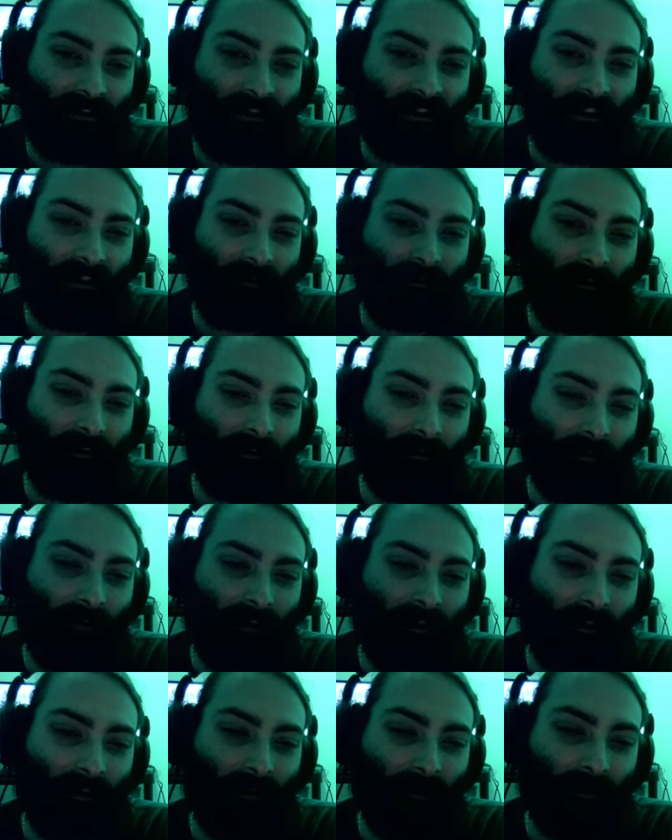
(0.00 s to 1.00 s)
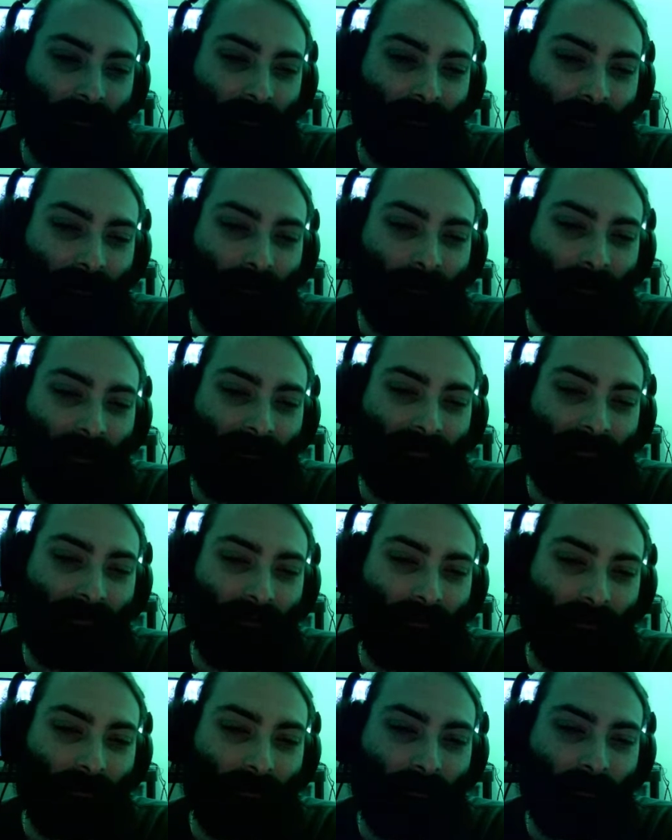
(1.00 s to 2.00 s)
Serial killers,
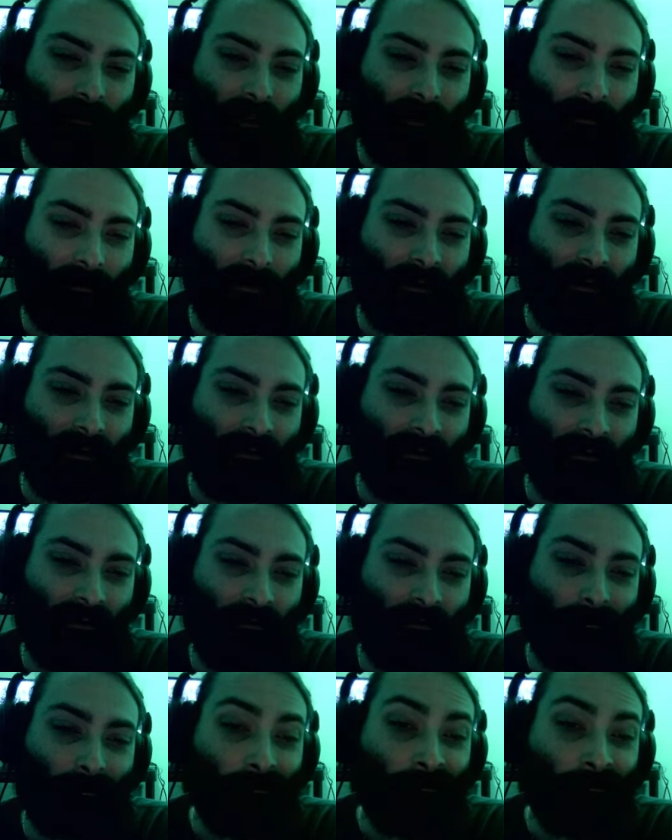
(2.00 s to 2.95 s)
breakfast with champions.